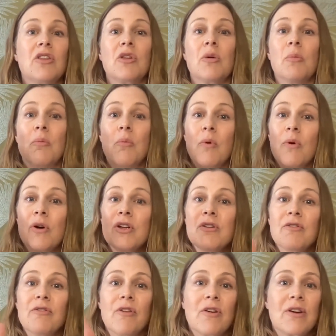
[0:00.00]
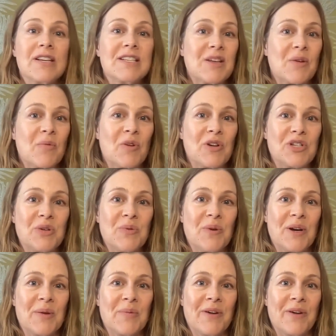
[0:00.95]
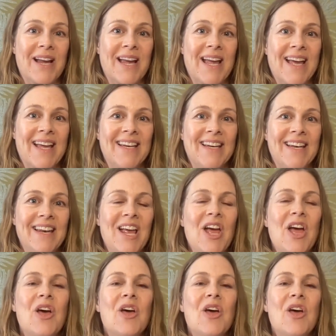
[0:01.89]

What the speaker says: the more you focus on what you want to bring in,